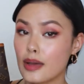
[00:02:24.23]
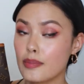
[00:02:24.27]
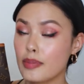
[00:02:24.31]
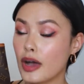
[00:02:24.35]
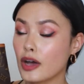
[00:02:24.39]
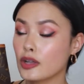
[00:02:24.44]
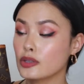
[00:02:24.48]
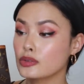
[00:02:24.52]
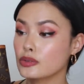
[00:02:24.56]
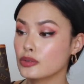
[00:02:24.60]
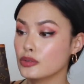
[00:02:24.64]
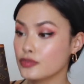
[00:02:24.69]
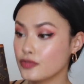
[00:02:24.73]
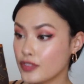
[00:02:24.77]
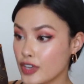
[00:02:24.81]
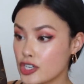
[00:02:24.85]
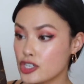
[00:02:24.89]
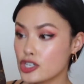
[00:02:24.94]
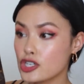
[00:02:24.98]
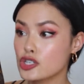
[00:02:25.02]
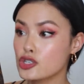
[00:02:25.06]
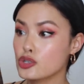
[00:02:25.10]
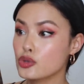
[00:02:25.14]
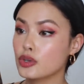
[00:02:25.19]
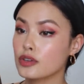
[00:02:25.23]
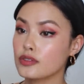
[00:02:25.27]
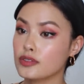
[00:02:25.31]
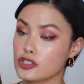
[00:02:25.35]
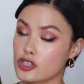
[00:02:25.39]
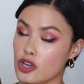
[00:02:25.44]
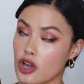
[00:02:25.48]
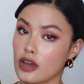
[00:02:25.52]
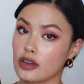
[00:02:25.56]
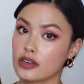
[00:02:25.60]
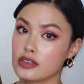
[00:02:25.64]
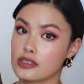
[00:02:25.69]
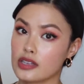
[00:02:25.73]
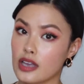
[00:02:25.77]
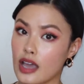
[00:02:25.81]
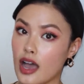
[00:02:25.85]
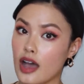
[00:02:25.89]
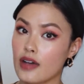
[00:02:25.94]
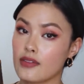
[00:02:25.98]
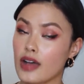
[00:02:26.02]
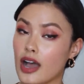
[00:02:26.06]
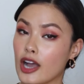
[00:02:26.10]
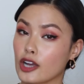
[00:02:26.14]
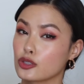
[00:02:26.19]
about vintage Louis Vuitton, is they
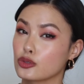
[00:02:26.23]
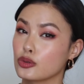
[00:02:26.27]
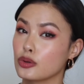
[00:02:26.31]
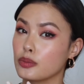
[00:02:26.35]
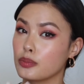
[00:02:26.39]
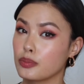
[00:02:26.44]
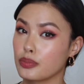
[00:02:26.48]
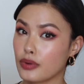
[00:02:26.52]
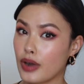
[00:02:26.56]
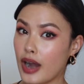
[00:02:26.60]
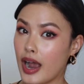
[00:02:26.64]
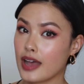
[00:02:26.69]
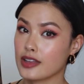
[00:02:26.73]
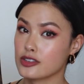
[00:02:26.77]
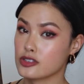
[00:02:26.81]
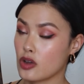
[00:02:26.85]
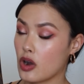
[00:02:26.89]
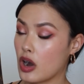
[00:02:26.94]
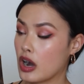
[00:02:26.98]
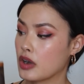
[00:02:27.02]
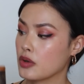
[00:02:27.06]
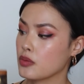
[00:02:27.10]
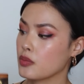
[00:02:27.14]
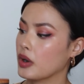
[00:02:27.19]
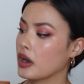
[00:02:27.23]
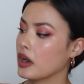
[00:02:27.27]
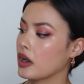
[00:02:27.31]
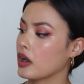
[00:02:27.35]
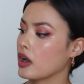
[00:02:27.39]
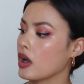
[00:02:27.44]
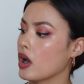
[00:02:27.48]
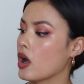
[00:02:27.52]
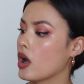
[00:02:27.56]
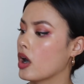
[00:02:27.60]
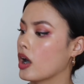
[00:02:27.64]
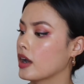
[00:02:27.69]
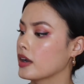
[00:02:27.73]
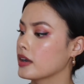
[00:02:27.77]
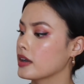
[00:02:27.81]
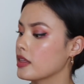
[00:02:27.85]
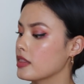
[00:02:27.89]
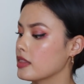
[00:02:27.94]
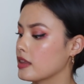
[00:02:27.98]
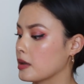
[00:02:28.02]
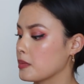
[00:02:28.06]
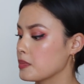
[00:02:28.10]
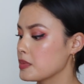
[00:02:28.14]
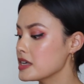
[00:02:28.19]
have actual brass hardware on
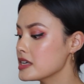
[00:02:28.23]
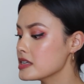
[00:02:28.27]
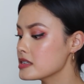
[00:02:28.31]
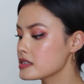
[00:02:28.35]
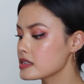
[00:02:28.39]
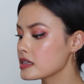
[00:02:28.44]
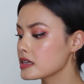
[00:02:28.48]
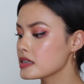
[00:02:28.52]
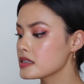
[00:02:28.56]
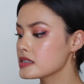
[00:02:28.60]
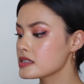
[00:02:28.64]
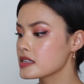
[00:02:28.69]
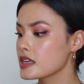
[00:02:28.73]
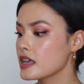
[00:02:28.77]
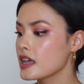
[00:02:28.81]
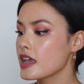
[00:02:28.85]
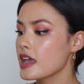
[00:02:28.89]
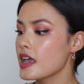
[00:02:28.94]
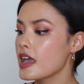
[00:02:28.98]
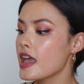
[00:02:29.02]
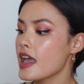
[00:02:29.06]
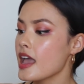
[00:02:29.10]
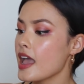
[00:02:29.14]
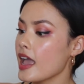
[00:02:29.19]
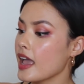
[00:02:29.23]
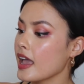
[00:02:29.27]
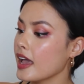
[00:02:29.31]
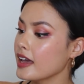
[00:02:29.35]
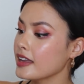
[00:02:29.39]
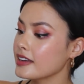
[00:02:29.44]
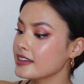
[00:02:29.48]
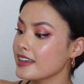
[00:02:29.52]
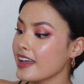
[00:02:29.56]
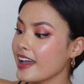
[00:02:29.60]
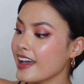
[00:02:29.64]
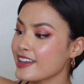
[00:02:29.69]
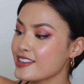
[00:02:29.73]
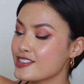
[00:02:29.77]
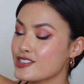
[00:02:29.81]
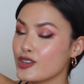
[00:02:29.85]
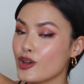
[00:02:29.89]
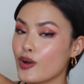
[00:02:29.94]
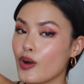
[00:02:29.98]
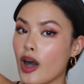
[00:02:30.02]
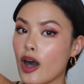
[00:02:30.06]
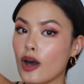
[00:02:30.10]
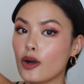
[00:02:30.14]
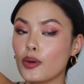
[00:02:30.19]
their pieces. And yeah,
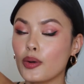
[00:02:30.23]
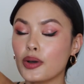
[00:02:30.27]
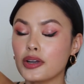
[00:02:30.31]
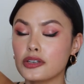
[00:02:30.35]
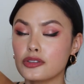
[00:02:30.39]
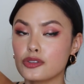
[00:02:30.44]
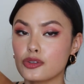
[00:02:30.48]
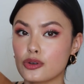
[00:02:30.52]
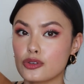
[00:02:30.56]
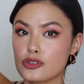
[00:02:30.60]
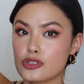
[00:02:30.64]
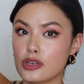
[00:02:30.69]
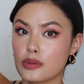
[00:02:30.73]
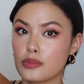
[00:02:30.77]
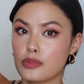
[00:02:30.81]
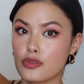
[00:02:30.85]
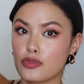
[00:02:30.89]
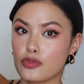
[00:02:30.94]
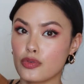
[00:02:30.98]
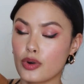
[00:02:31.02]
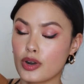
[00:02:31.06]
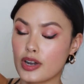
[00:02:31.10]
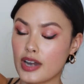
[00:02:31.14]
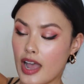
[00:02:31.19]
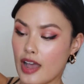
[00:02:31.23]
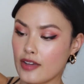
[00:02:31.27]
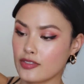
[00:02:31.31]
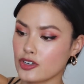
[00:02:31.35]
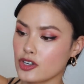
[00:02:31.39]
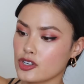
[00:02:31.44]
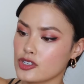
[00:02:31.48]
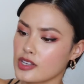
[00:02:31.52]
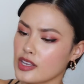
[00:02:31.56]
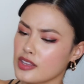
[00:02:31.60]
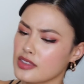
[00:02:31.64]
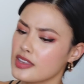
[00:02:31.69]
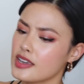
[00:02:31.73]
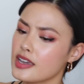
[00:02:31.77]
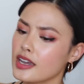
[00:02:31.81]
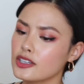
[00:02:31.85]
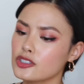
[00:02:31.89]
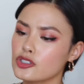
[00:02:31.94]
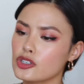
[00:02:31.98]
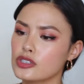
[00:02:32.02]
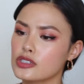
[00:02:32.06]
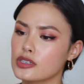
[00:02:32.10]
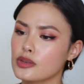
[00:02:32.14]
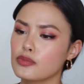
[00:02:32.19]
so I'll go ahead and throw some before and afters. I think I
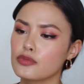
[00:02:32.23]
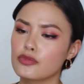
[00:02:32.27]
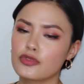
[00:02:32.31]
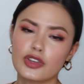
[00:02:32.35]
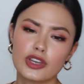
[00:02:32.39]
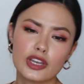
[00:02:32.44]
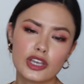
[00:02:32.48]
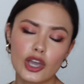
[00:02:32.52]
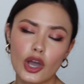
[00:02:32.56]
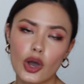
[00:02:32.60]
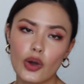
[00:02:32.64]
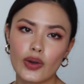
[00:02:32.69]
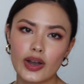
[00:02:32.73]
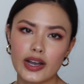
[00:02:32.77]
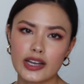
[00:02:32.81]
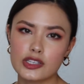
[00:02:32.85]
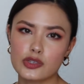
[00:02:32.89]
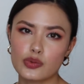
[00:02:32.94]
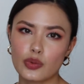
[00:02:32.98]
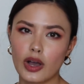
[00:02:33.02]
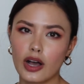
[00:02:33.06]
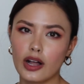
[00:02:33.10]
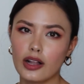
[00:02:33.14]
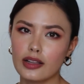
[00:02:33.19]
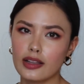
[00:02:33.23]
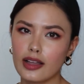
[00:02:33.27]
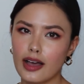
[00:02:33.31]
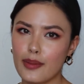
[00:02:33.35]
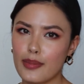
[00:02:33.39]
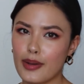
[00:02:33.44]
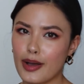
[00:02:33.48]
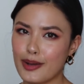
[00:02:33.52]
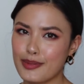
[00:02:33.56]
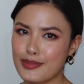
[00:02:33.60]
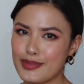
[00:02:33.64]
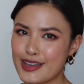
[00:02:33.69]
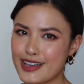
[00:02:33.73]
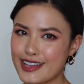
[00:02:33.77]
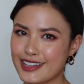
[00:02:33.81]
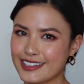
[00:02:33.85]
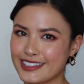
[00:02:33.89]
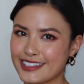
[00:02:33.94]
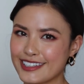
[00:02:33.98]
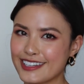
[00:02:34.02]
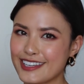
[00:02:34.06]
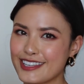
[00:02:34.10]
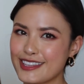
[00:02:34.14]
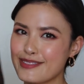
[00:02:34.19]
took some video as well about me
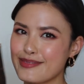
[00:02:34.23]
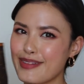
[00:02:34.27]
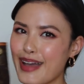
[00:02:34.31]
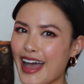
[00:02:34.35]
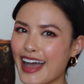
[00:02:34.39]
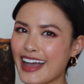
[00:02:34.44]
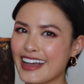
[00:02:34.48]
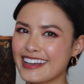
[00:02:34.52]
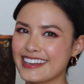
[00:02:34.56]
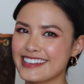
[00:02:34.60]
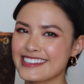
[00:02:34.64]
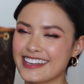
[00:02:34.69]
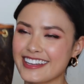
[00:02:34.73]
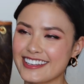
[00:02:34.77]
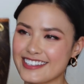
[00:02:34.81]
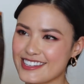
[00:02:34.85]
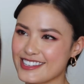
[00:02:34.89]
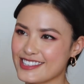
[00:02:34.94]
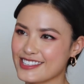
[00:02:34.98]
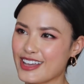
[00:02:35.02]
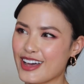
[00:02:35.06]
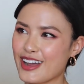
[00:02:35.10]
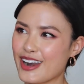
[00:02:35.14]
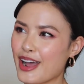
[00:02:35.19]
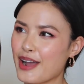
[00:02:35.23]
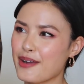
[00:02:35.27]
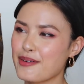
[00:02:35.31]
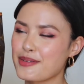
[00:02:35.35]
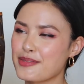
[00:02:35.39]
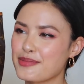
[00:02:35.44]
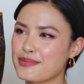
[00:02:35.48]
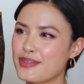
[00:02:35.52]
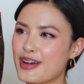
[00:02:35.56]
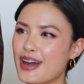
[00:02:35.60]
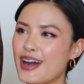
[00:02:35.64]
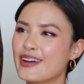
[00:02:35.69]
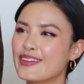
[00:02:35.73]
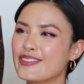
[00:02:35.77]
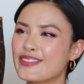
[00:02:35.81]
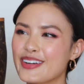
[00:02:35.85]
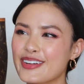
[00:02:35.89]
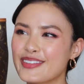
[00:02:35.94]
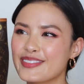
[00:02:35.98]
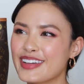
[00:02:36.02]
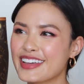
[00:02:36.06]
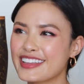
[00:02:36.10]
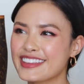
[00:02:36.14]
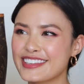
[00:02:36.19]
cleaning the bag because I just thought I would
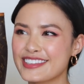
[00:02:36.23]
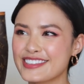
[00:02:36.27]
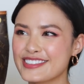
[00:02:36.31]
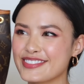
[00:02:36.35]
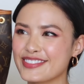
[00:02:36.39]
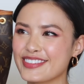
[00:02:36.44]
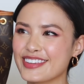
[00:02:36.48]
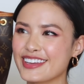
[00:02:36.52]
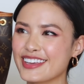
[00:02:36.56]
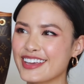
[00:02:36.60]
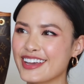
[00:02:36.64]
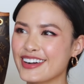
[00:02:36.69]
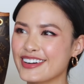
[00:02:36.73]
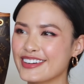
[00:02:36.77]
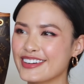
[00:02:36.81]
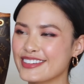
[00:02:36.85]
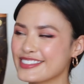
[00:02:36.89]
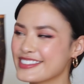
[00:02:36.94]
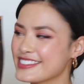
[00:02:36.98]
want to make this video.